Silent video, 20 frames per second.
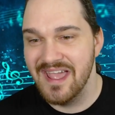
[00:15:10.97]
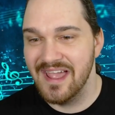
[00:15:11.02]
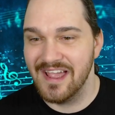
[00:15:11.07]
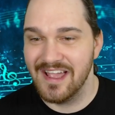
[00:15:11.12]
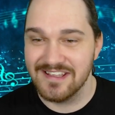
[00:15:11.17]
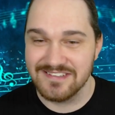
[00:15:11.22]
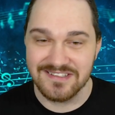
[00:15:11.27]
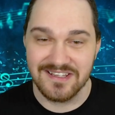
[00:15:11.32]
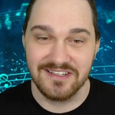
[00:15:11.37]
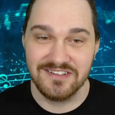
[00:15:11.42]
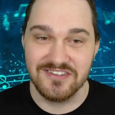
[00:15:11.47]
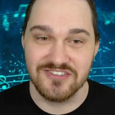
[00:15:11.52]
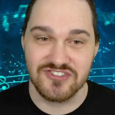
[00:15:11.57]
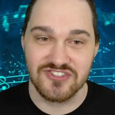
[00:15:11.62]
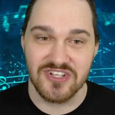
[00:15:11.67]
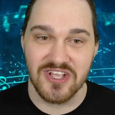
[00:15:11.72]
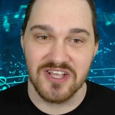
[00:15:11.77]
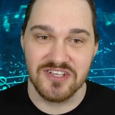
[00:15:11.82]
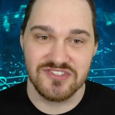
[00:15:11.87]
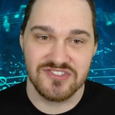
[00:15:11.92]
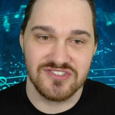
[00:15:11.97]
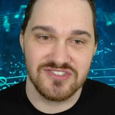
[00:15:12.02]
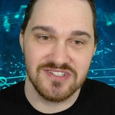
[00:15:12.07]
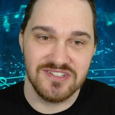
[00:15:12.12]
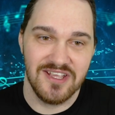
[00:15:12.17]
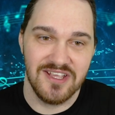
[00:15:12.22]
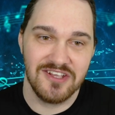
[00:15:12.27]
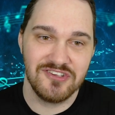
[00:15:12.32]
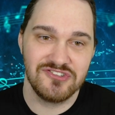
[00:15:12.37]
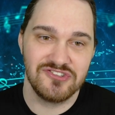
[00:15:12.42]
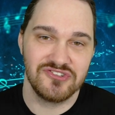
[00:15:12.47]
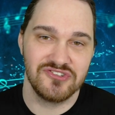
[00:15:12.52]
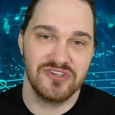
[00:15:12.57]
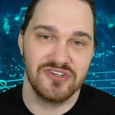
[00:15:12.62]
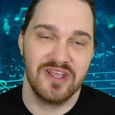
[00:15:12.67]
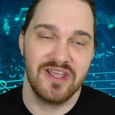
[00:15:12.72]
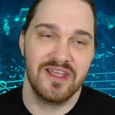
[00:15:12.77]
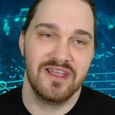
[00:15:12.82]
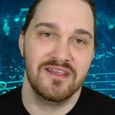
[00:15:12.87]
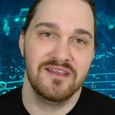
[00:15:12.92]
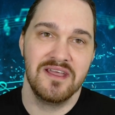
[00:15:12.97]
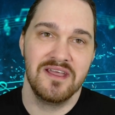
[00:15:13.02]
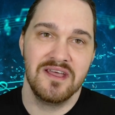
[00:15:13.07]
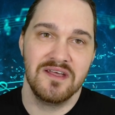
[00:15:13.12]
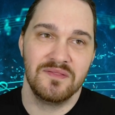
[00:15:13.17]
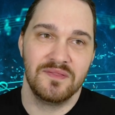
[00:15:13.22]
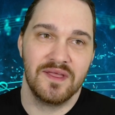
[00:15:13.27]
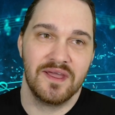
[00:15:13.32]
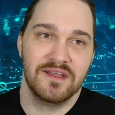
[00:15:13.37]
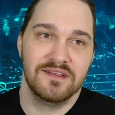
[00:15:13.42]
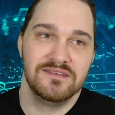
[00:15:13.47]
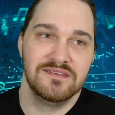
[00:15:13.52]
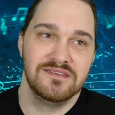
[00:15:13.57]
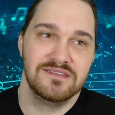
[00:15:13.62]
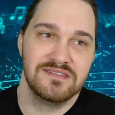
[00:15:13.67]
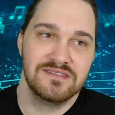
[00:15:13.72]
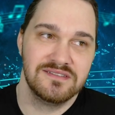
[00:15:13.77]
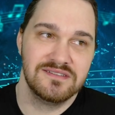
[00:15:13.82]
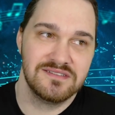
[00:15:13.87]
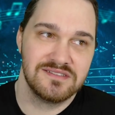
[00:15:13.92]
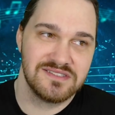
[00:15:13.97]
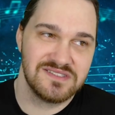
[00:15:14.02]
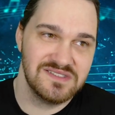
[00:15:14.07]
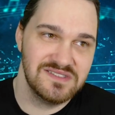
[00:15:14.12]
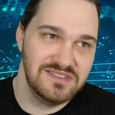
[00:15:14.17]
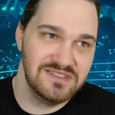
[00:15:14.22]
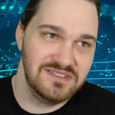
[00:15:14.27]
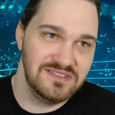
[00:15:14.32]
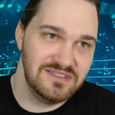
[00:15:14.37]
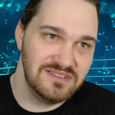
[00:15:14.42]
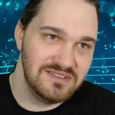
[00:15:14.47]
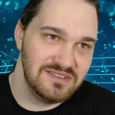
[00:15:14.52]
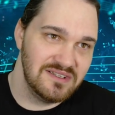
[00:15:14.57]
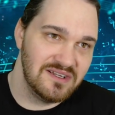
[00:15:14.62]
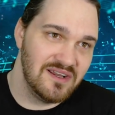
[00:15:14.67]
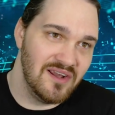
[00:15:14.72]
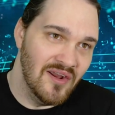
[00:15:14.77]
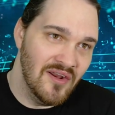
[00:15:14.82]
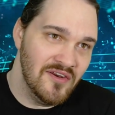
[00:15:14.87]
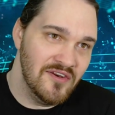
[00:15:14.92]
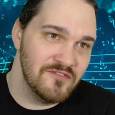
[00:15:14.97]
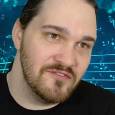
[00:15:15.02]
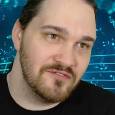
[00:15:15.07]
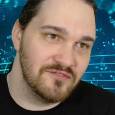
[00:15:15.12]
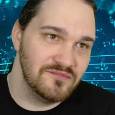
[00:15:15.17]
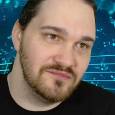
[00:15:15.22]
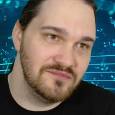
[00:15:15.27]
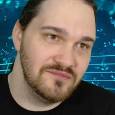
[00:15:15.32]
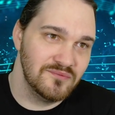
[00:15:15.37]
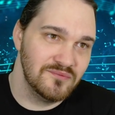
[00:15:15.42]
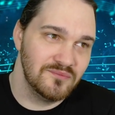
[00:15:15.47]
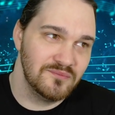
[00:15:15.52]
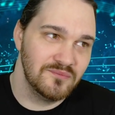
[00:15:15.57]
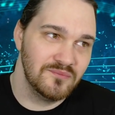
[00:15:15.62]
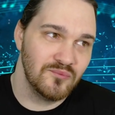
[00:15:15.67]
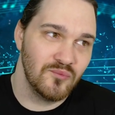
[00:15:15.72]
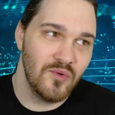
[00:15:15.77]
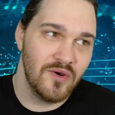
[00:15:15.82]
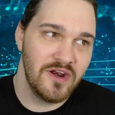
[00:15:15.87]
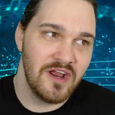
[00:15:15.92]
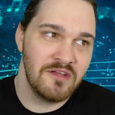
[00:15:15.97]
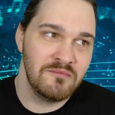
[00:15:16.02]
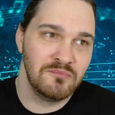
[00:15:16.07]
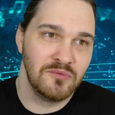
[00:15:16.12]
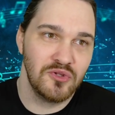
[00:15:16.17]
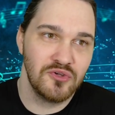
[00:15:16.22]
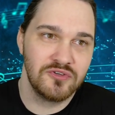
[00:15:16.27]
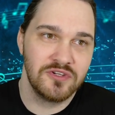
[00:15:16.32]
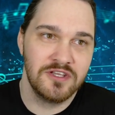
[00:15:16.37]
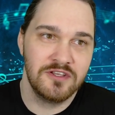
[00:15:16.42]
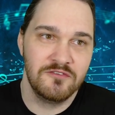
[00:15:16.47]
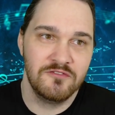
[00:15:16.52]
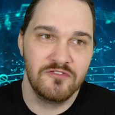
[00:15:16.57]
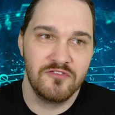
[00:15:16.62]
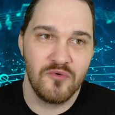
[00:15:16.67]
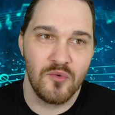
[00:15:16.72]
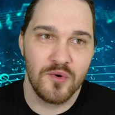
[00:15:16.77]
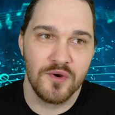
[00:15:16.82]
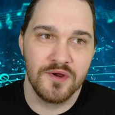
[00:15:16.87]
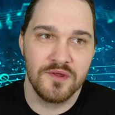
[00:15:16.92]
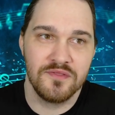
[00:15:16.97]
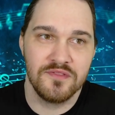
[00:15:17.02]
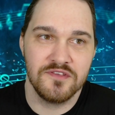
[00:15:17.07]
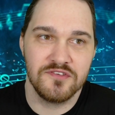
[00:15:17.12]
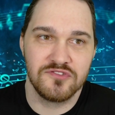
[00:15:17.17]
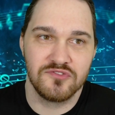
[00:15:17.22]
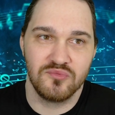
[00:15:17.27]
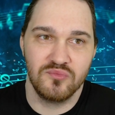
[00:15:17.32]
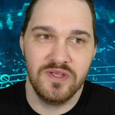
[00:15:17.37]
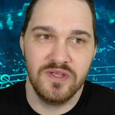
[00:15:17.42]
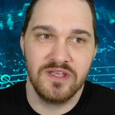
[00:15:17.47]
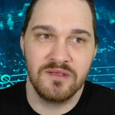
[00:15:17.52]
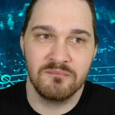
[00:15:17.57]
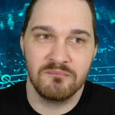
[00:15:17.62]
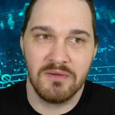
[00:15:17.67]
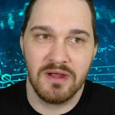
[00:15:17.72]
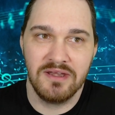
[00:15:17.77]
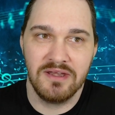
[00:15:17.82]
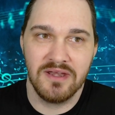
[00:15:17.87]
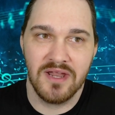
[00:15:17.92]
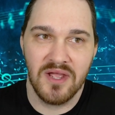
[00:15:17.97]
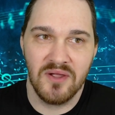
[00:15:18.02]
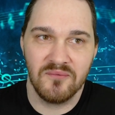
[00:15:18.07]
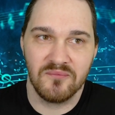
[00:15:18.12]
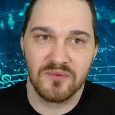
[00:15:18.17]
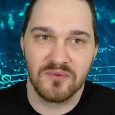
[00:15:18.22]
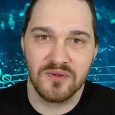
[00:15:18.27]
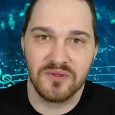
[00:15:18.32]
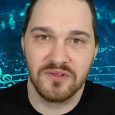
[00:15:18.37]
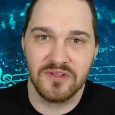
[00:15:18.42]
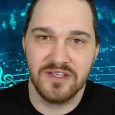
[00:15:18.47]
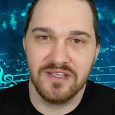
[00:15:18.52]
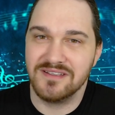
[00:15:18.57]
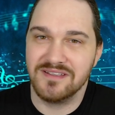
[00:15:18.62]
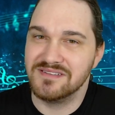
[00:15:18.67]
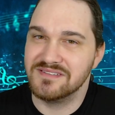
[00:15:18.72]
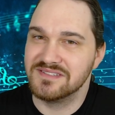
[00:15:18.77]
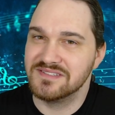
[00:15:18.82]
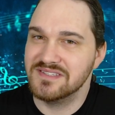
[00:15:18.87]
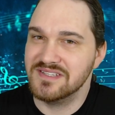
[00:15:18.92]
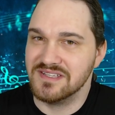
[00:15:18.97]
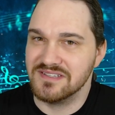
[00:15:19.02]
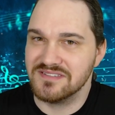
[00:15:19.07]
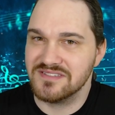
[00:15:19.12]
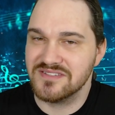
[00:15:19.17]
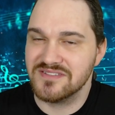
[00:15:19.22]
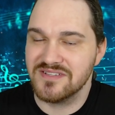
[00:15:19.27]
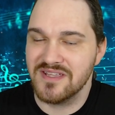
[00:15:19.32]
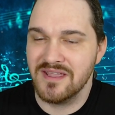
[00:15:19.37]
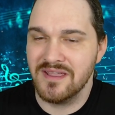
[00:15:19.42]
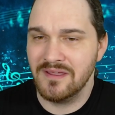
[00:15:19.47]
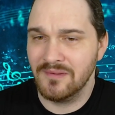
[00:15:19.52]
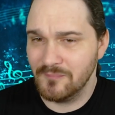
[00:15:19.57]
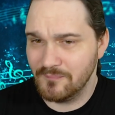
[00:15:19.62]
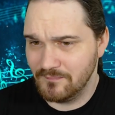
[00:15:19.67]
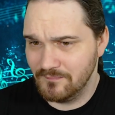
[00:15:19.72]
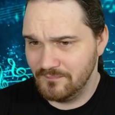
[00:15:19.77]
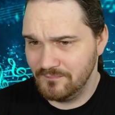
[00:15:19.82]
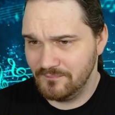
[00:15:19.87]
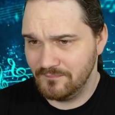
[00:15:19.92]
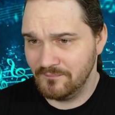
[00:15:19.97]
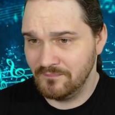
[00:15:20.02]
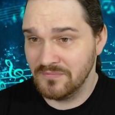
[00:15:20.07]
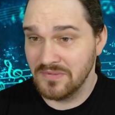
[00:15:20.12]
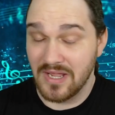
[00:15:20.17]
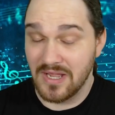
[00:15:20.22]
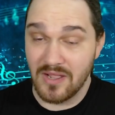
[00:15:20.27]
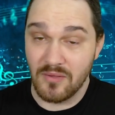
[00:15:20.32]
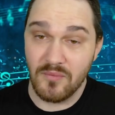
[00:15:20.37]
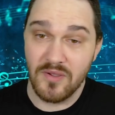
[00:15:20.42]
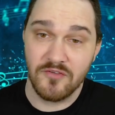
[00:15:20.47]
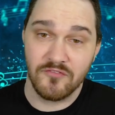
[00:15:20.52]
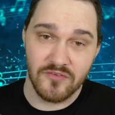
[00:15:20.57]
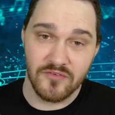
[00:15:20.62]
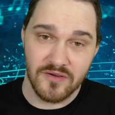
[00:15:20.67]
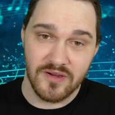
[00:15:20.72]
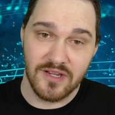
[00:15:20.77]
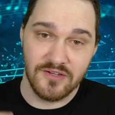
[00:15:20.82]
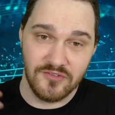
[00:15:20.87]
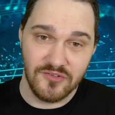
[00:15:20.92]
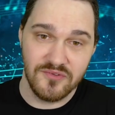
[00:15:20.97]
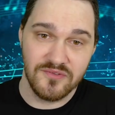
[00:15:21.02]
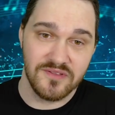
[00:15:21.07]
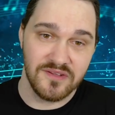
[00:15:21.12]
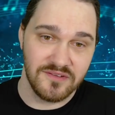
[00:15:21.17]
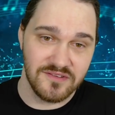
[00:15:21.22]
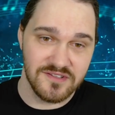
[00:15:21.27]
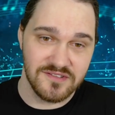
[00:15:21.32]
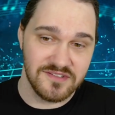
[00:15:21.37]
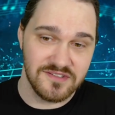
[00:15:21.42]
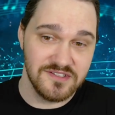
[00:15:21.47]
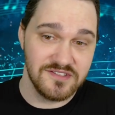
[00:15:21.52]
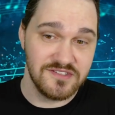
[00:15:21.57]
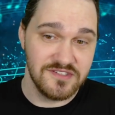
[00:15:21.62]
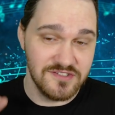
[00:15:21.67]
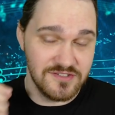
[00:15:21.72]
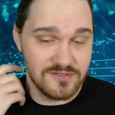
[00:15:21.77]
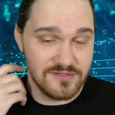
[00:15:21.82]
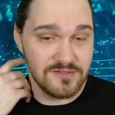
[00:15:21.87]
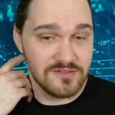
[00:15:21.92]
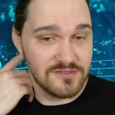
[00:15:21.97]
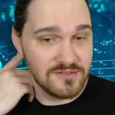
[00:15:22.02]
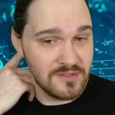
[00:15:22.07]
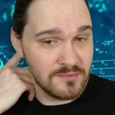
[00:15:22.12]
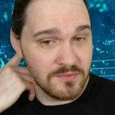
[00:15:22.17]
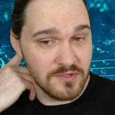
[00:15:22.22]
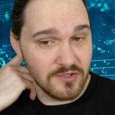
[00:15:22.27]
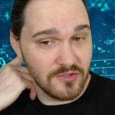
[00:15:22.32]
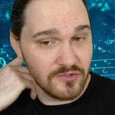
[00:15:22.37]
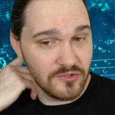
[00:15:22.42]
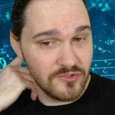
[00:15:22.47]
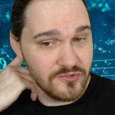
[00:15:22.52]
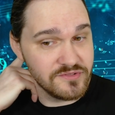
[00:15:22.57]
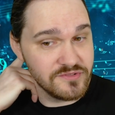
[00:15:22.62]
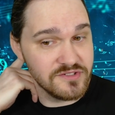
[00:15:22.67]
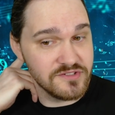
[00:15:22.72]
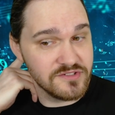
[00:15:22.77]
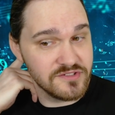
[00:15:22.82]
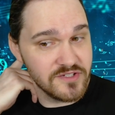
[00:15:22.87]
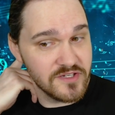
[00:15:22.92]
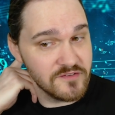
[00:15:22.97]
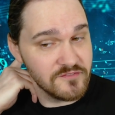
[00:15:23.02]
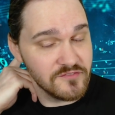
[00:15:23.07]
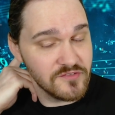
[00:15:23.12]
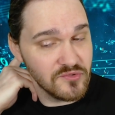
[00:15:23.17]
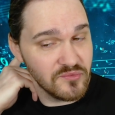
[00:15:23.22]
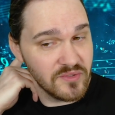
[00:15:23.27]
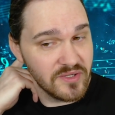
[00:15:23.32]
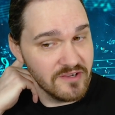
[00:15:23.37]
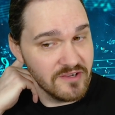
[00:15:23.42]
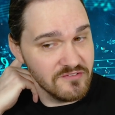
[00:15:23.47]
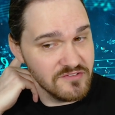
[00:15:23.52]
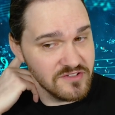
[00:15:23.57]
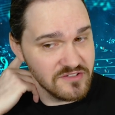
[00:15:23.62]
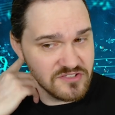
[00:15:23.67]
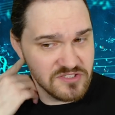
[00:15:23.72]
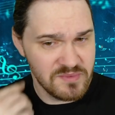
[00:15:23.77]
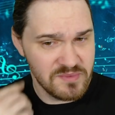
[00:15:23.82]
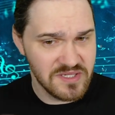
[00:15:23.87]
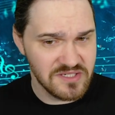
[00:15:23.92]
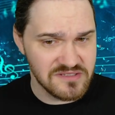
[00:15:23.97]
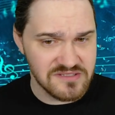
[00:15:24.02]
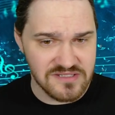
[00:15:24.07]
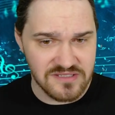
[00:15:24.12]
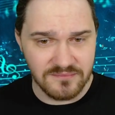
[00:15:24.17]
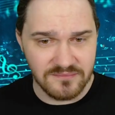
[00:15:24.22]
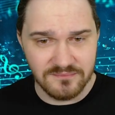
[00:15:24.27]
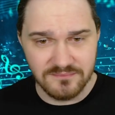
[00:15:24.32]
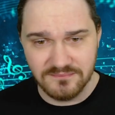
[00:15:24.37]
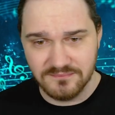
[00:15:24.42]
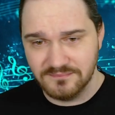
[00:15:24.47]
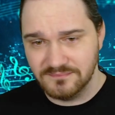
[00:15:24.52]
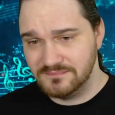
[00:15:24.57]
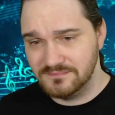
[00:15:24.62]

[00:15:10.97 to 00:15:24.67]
as I discussed yesterday, that kind of what I'm looking for in this week might not really exist. However, I do think that this is some of the closest stuff to what I was expecting.